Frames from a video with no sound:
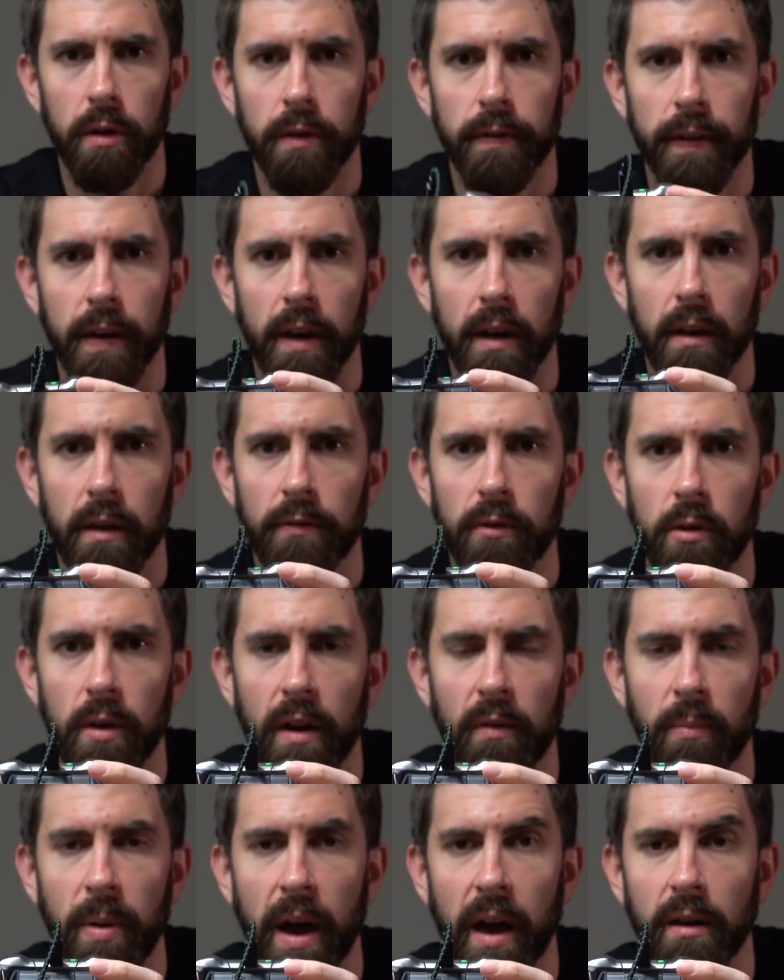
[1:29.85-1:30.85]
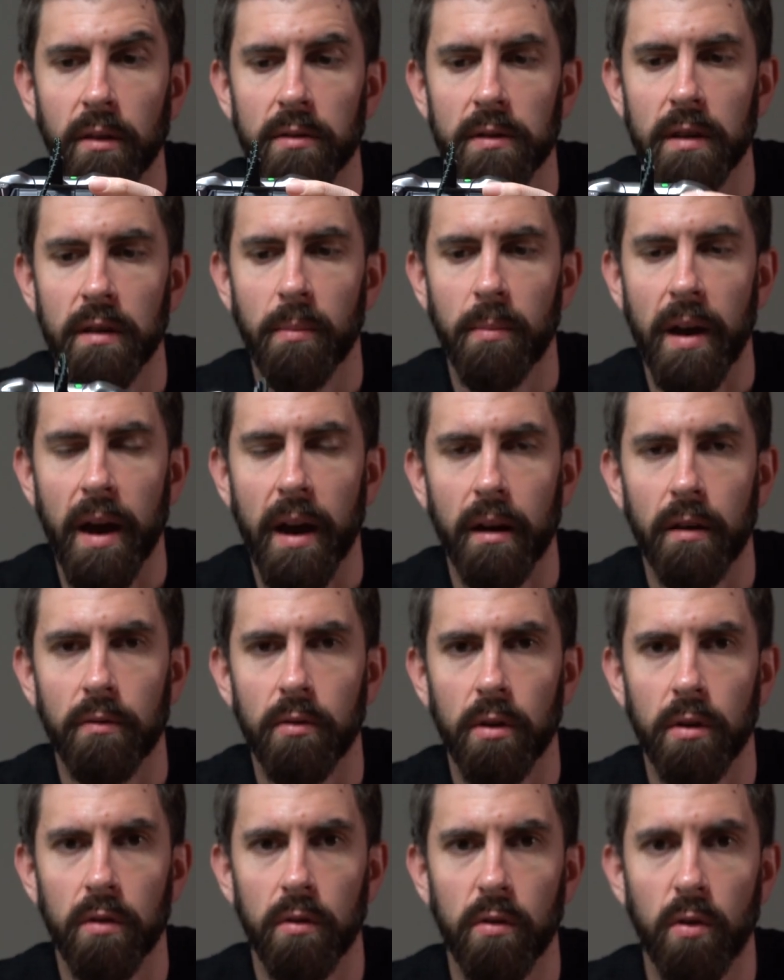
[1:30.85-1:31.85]
And like if you have paddles on the back of
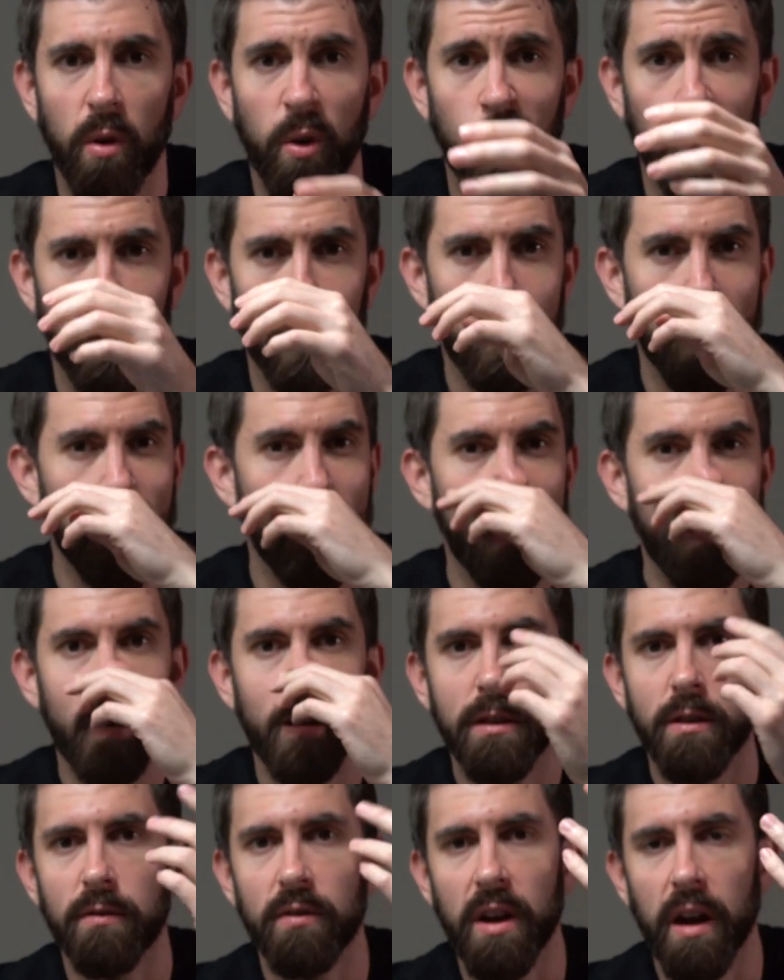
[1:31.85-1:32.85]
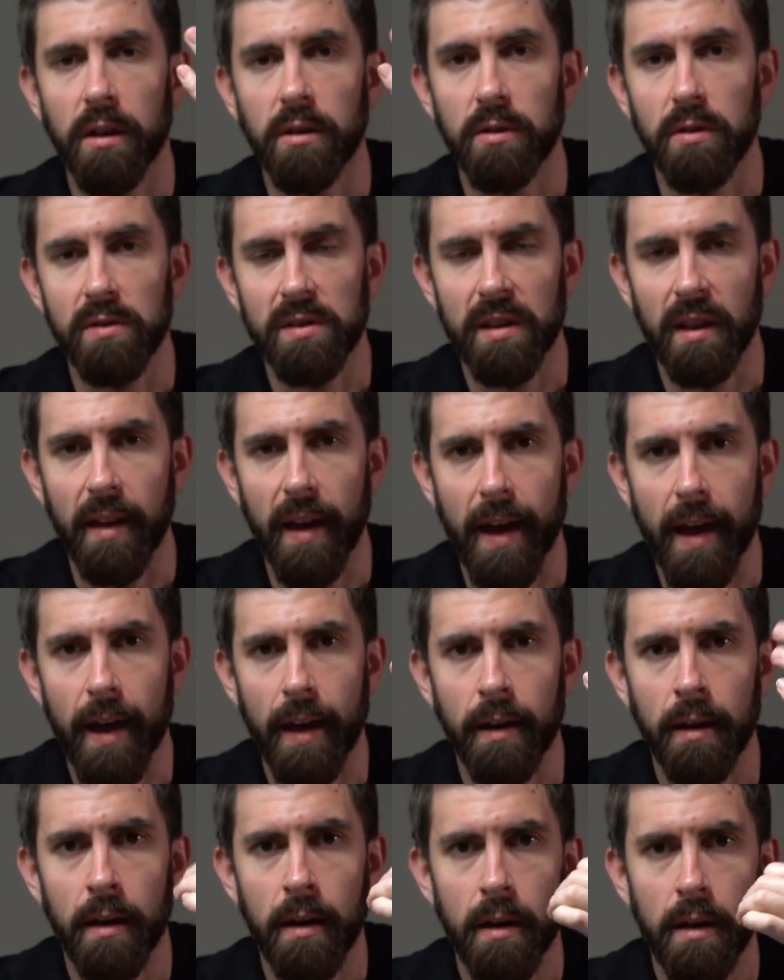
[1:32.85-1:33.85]
your controller, you've gotten used to
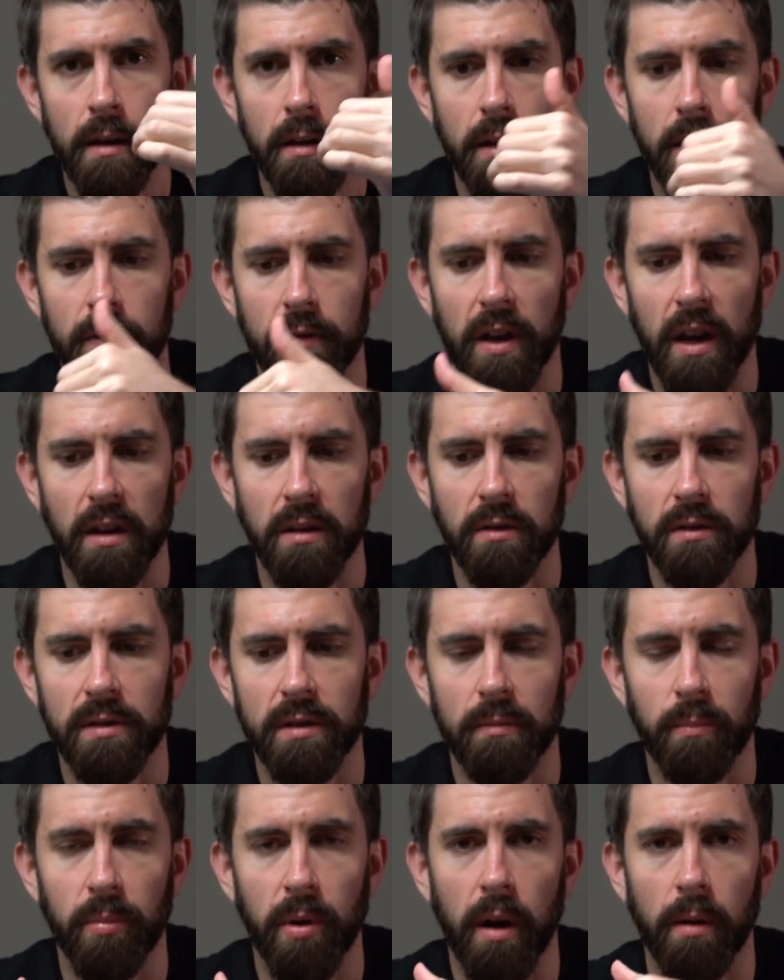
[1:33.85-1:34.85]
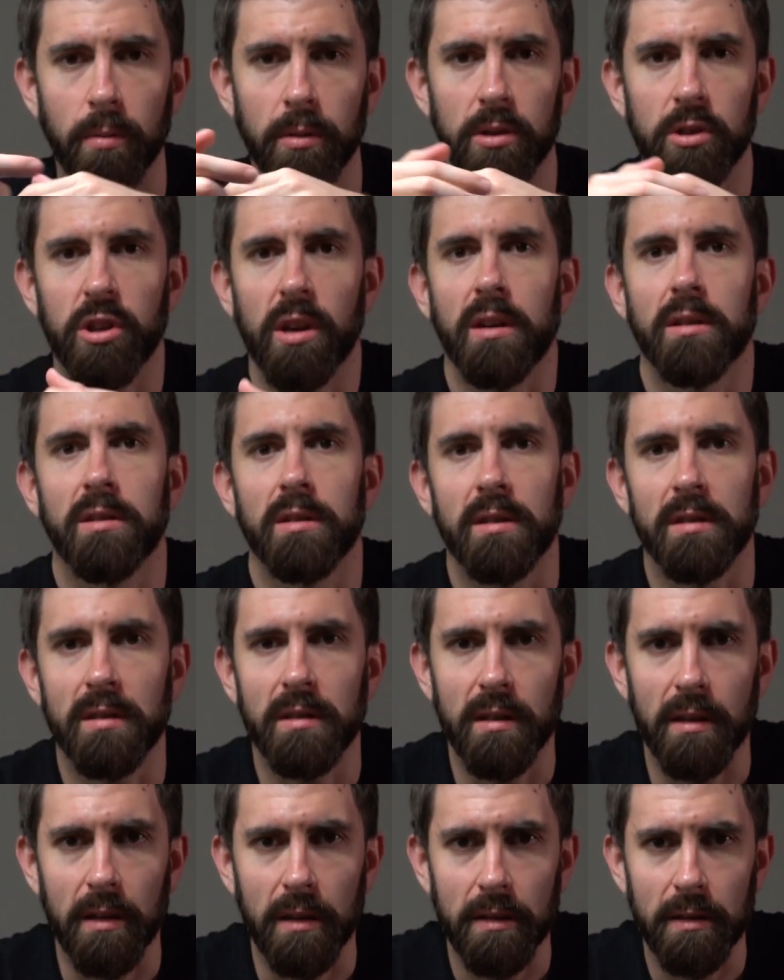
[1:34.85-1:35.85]
that, and you've gotten used to probably changing the
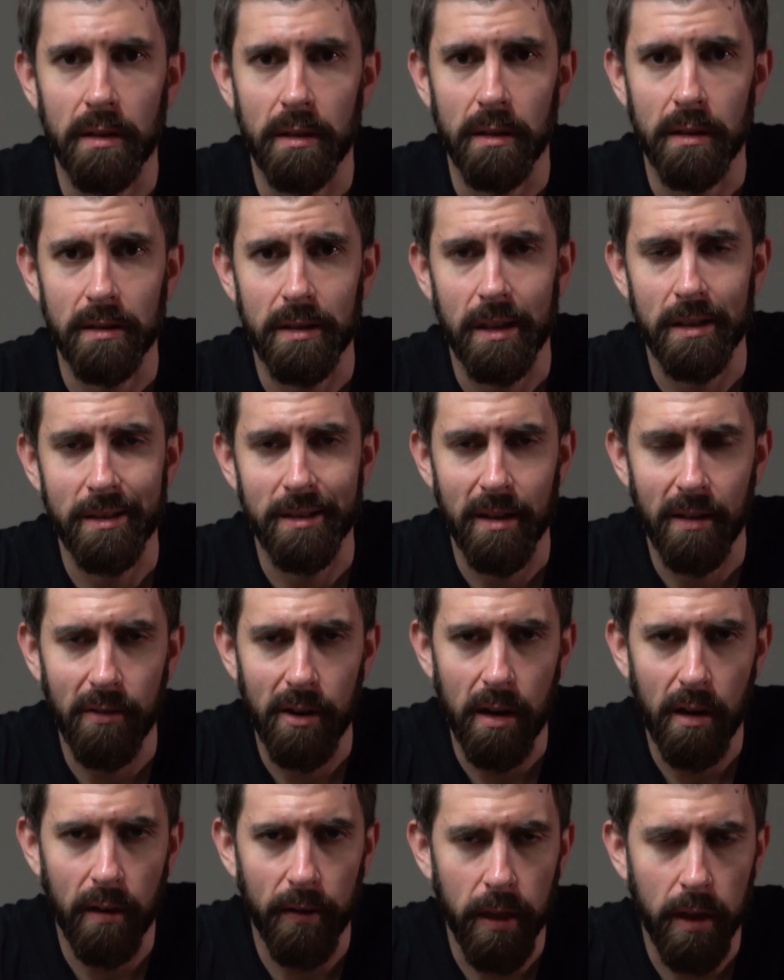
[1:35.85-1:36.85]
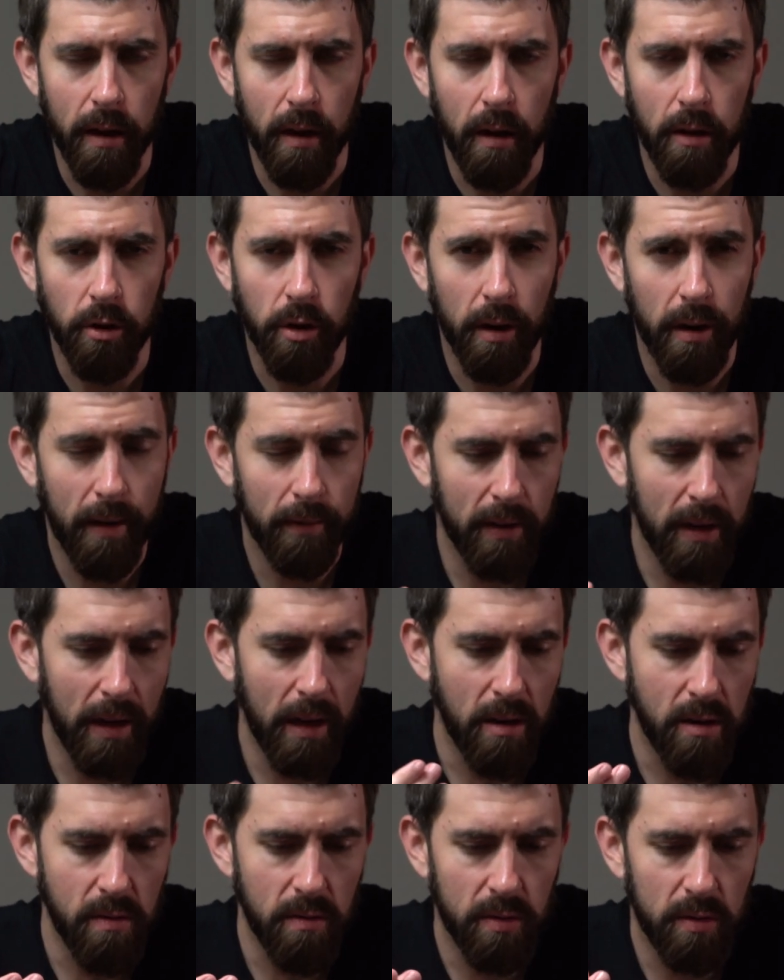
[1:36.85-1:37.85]
sticks and the sensitivity on there, and you're gonna have to
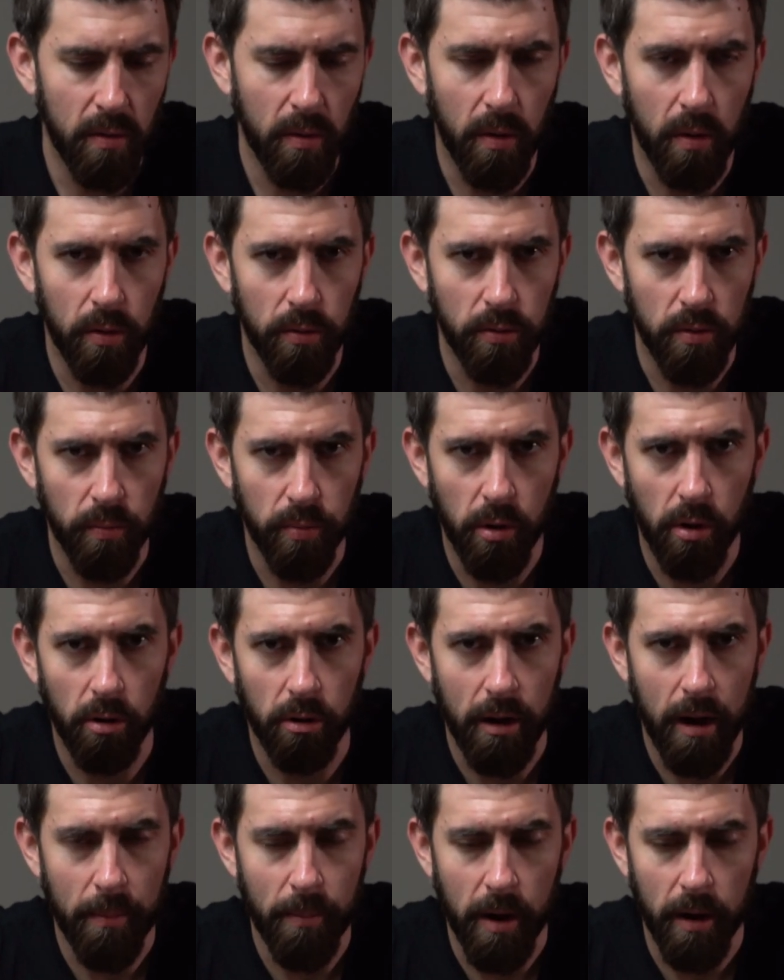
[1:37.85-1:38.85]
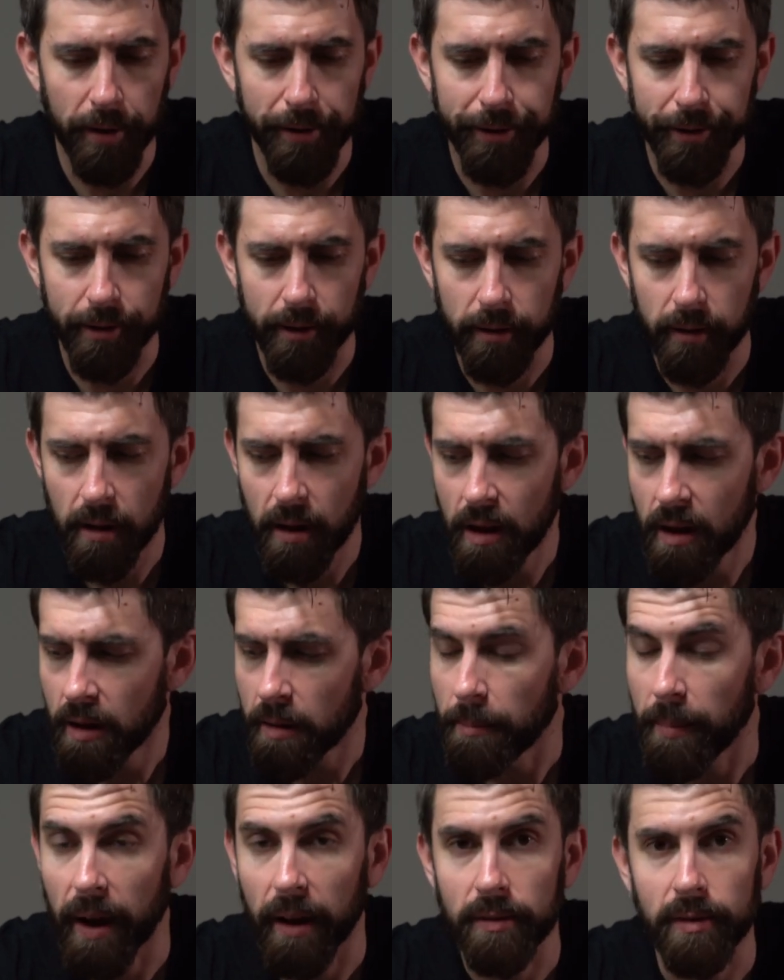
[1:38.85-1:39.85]
get used to a whole new program on your
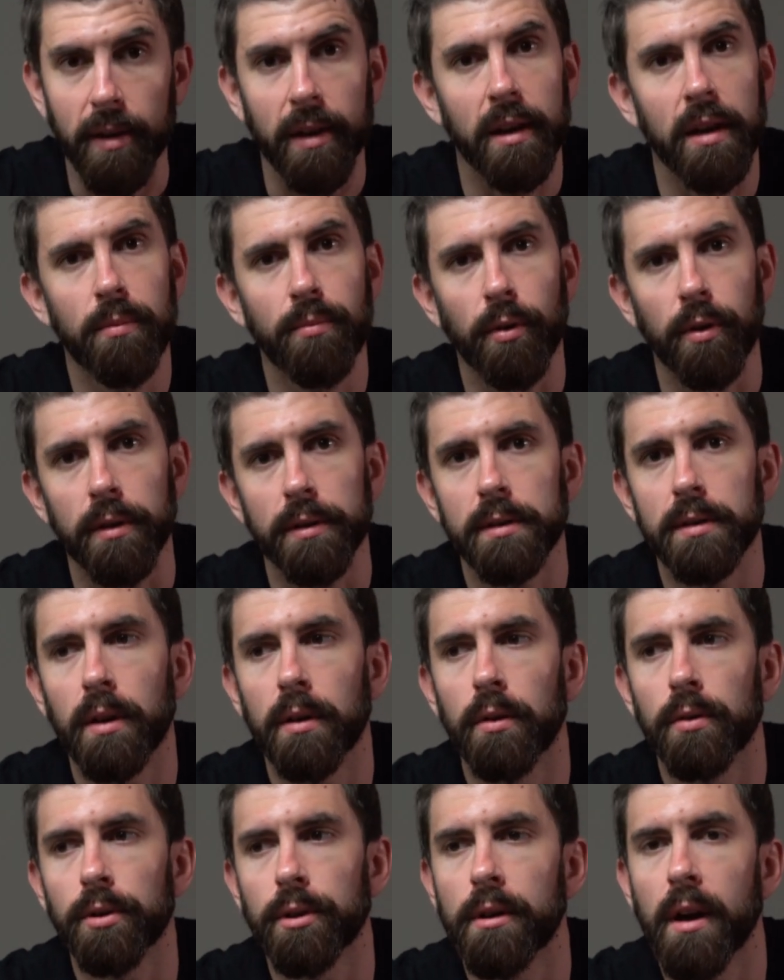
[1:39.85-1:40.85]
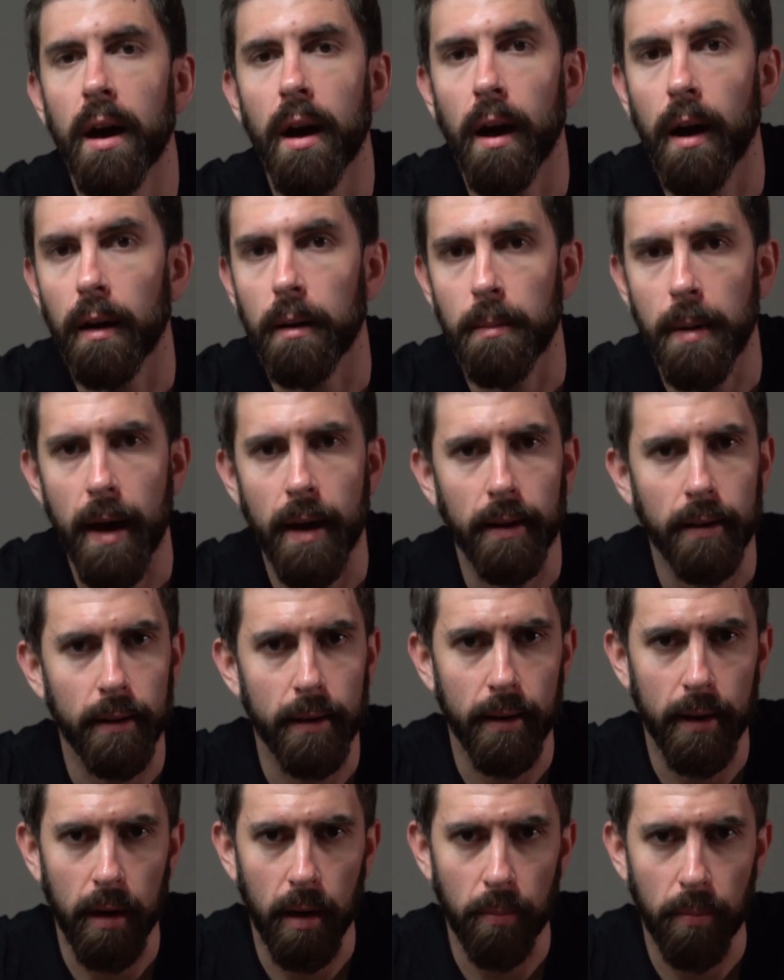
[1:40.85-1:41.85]
mouse and keyboard. So you're not
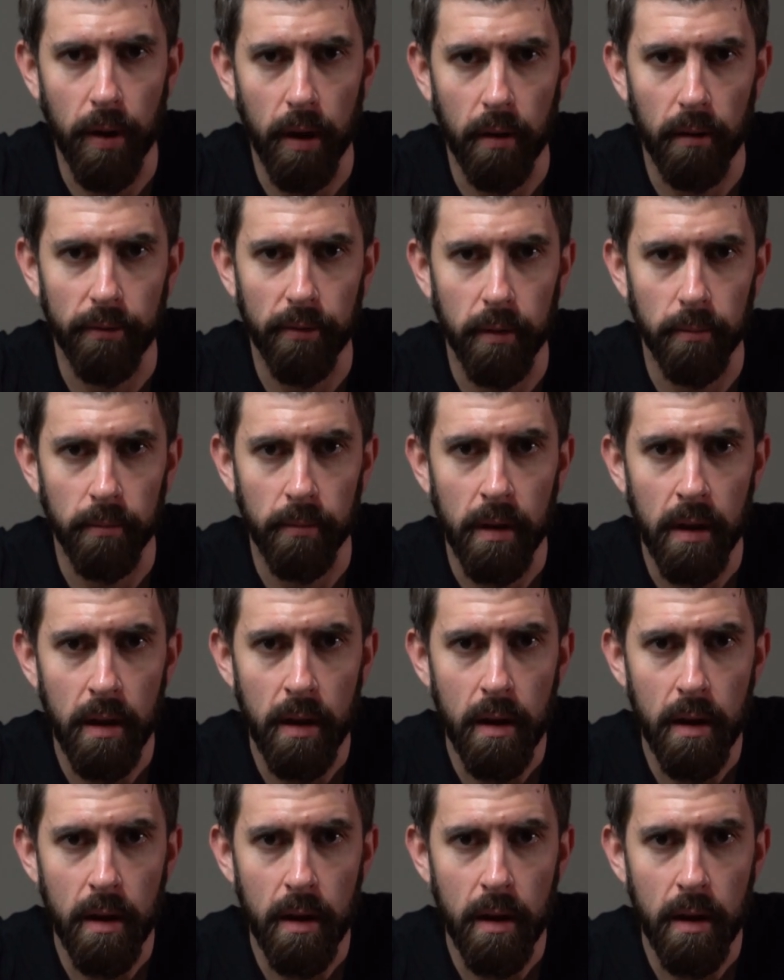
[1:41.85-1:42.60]
automatically gonna get better from